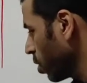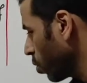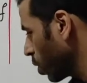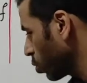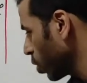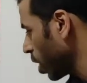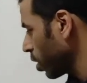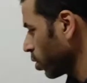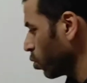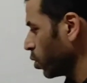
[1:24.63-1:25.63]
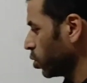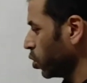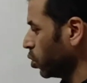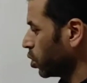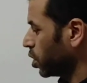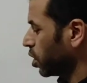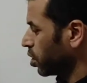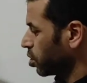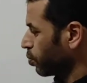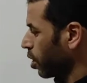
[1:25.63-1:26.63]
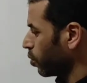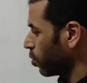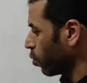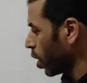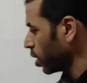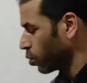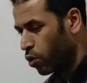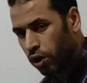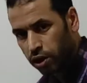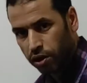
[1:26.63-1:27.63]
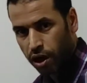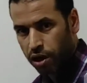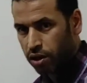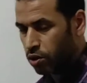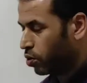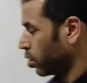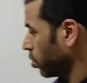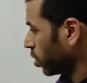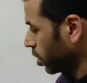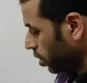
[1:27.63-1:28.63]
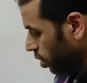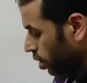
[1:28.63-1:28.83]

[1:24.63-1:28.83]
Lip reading: what we are going to use in this problem while working on this one. Okay,